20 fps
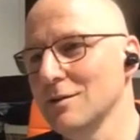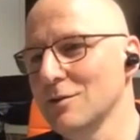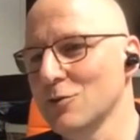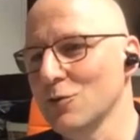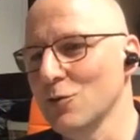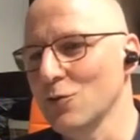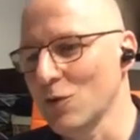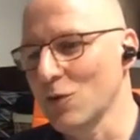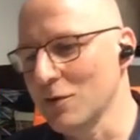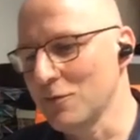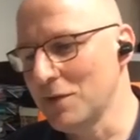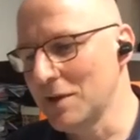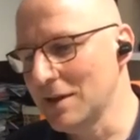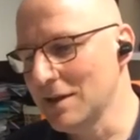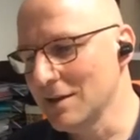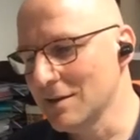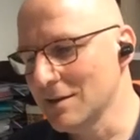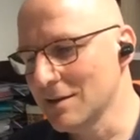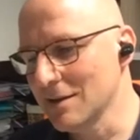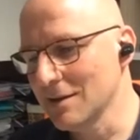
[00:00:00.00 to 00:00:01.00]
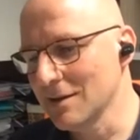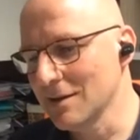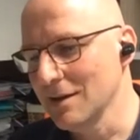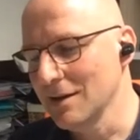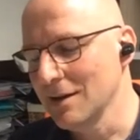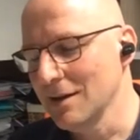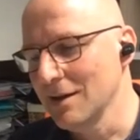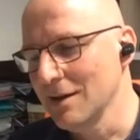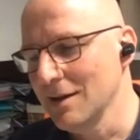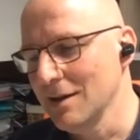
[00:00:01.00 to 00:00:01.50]
So I think it's a
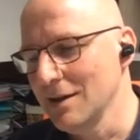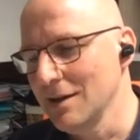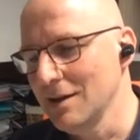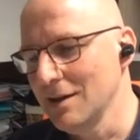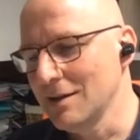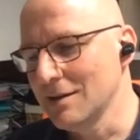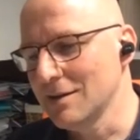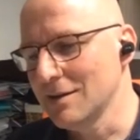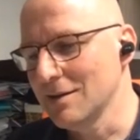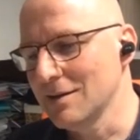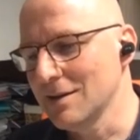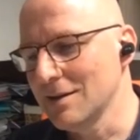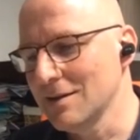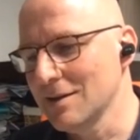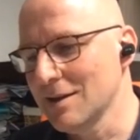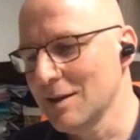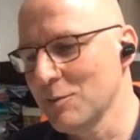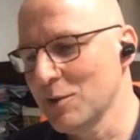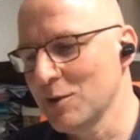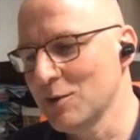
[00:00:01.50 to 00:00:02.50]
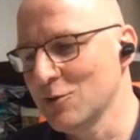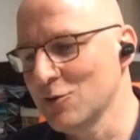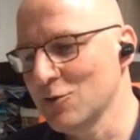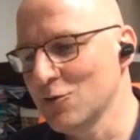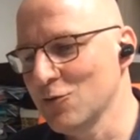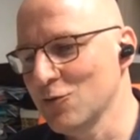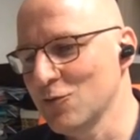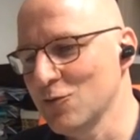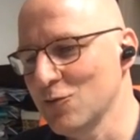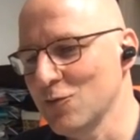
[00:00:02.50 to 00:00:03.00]
testament
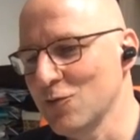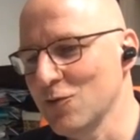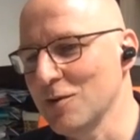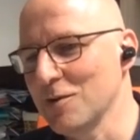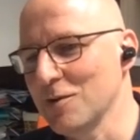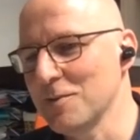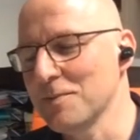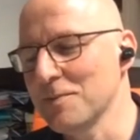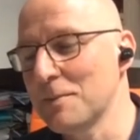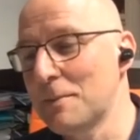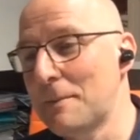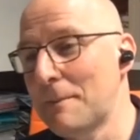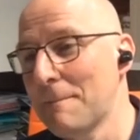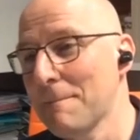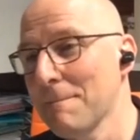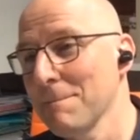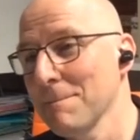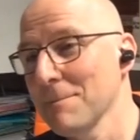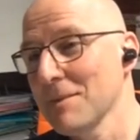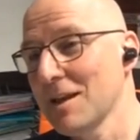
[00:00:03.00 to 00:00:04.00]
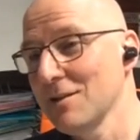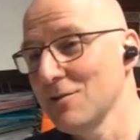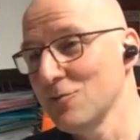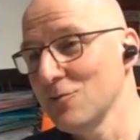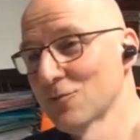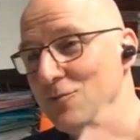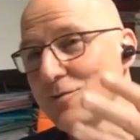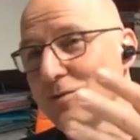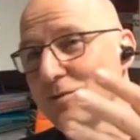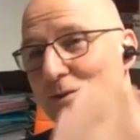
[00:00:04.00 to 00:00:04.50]
to
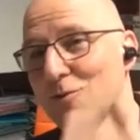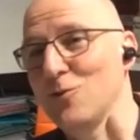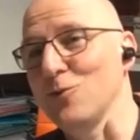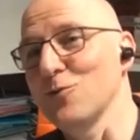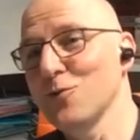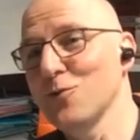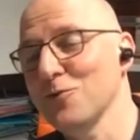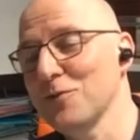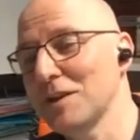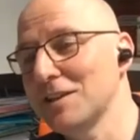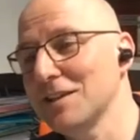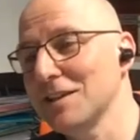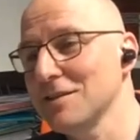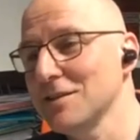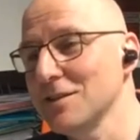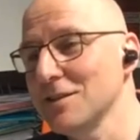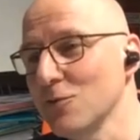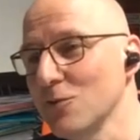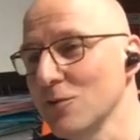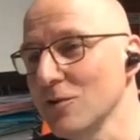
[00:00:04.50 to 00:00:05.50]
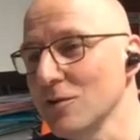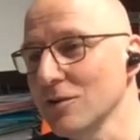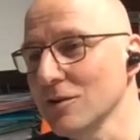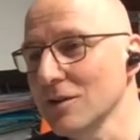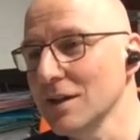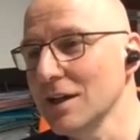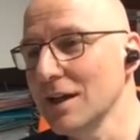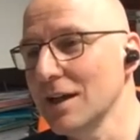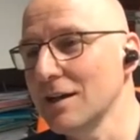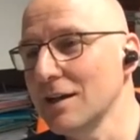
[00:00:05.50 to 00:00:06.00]
all your fantastic work,
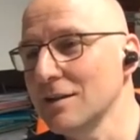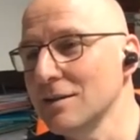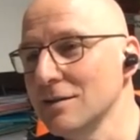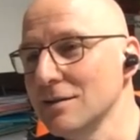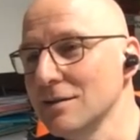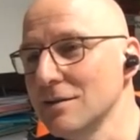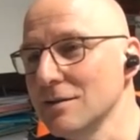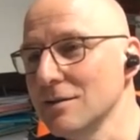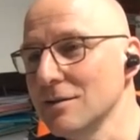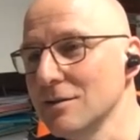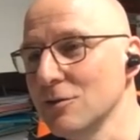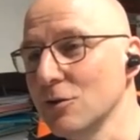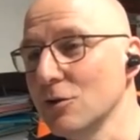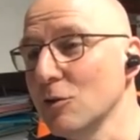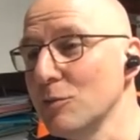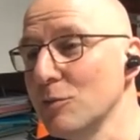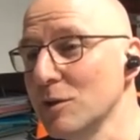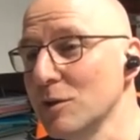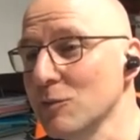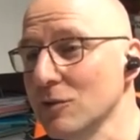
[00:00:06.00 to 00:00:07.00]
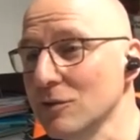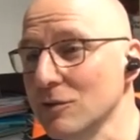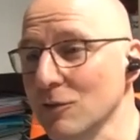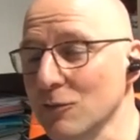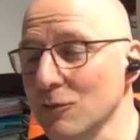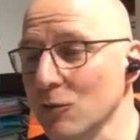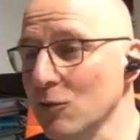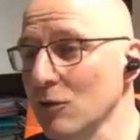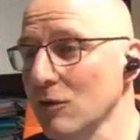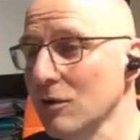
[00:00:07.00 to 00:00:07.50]
and the commitment
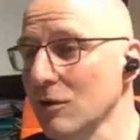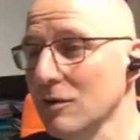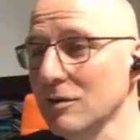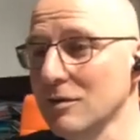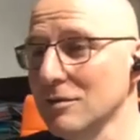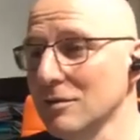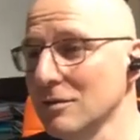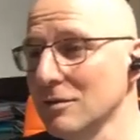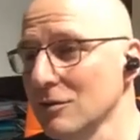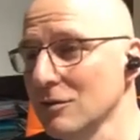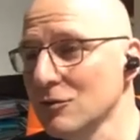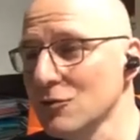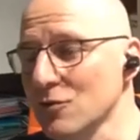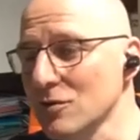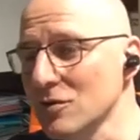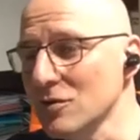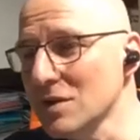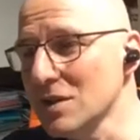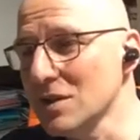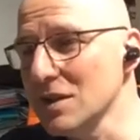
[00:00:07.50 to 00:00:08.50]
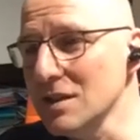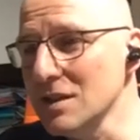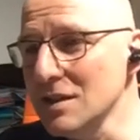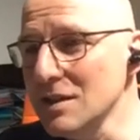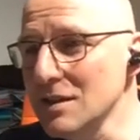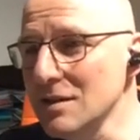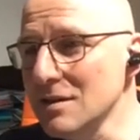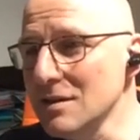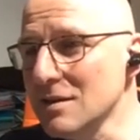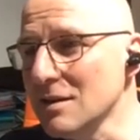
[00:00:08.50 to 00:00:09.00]
of all our
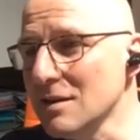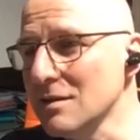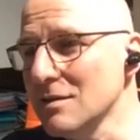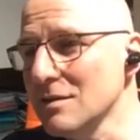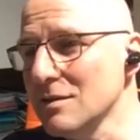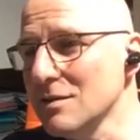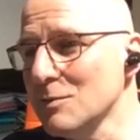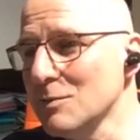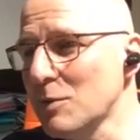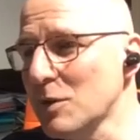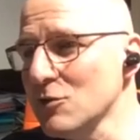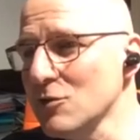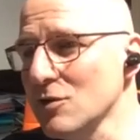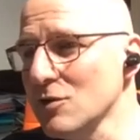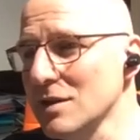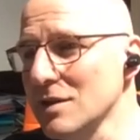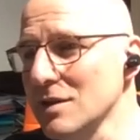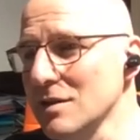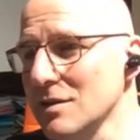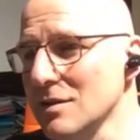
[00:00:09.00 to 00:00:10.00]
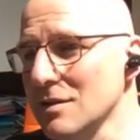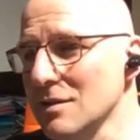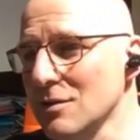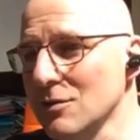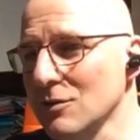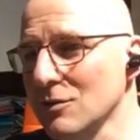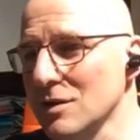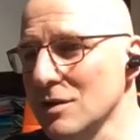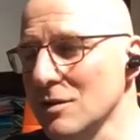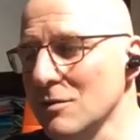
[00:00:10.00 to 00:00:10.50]
trustees and specialists,
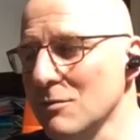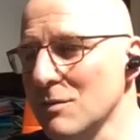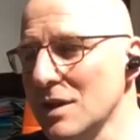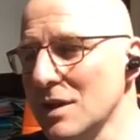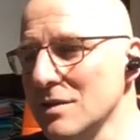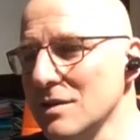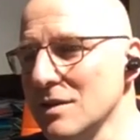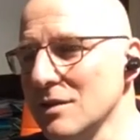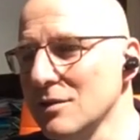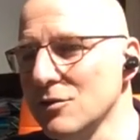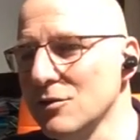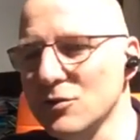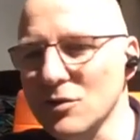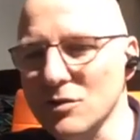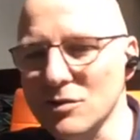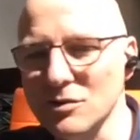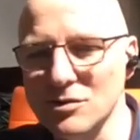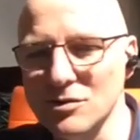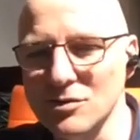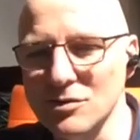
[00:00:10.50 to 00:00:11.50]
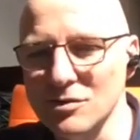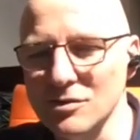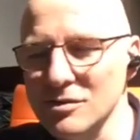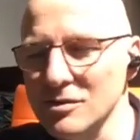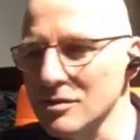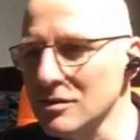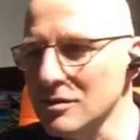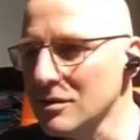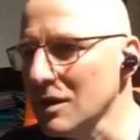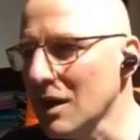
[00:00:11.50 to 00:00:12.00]
the amazing
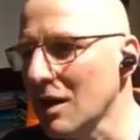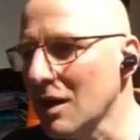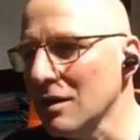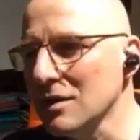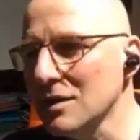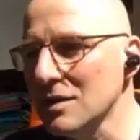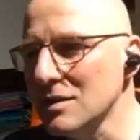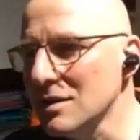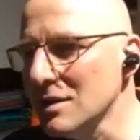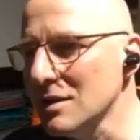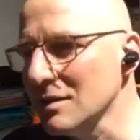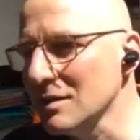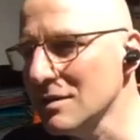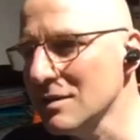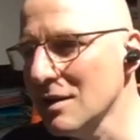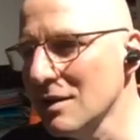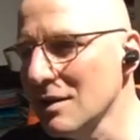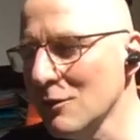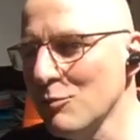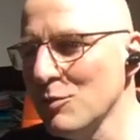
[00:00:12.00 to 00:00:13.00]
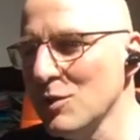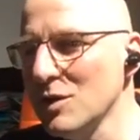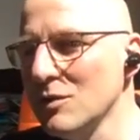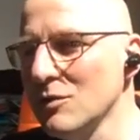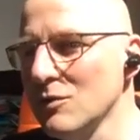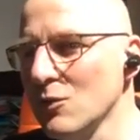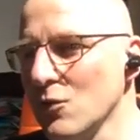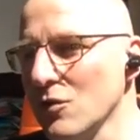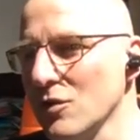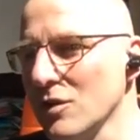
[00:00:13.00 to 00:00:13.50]
doctors, architects that have
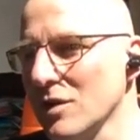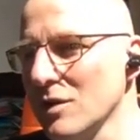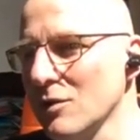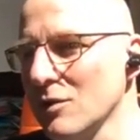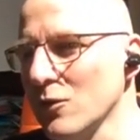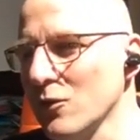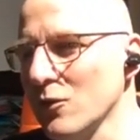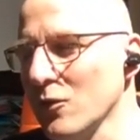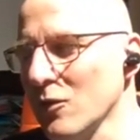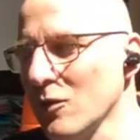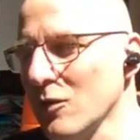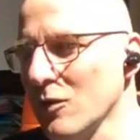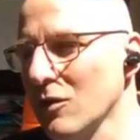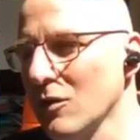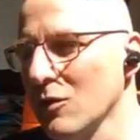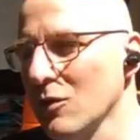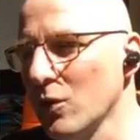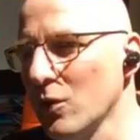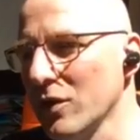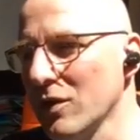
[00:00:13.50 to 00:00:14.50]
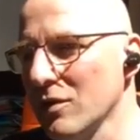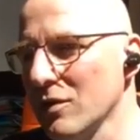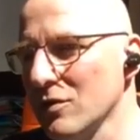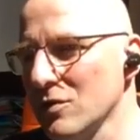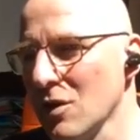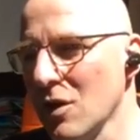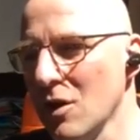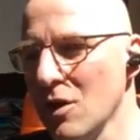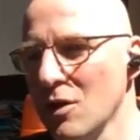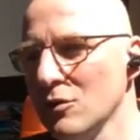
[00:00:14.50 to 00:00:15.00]
been working with
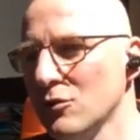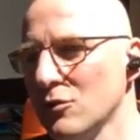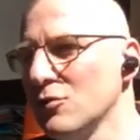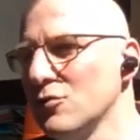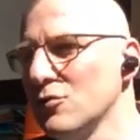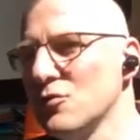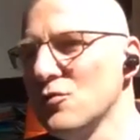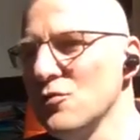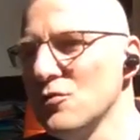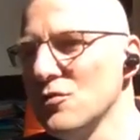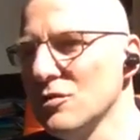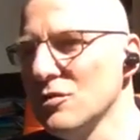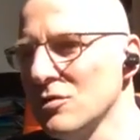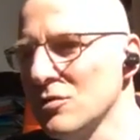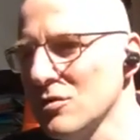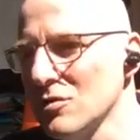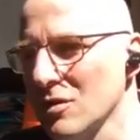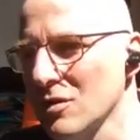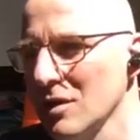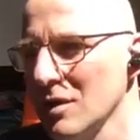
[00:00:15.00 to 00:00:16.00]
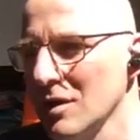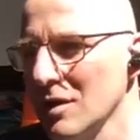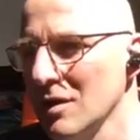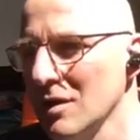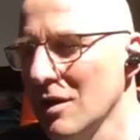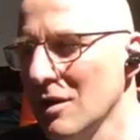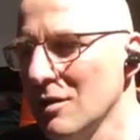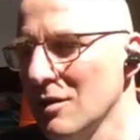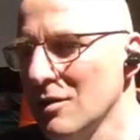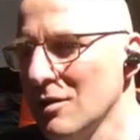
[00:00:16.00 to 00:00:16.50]
us, the students,
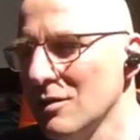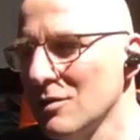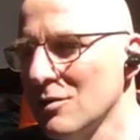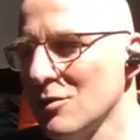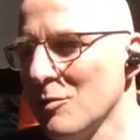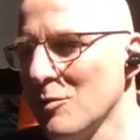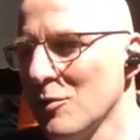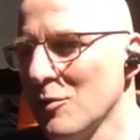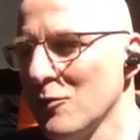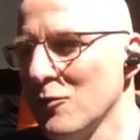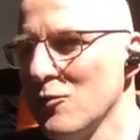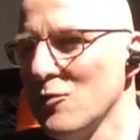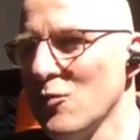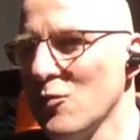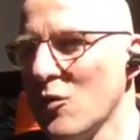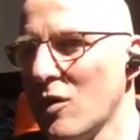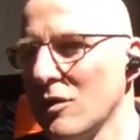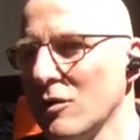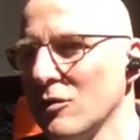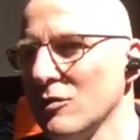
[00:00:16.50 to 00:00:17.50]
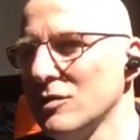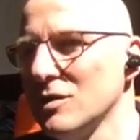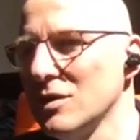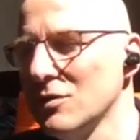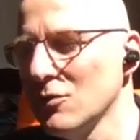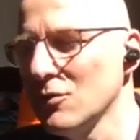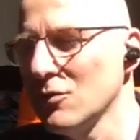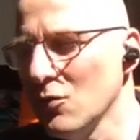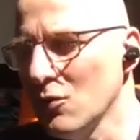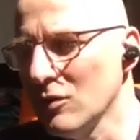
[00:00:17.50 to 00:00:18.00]
some of whom are on
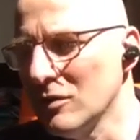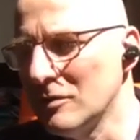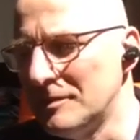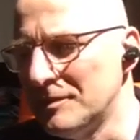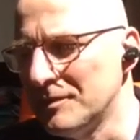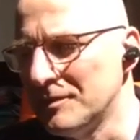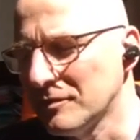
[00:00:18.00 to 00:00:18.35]
this call.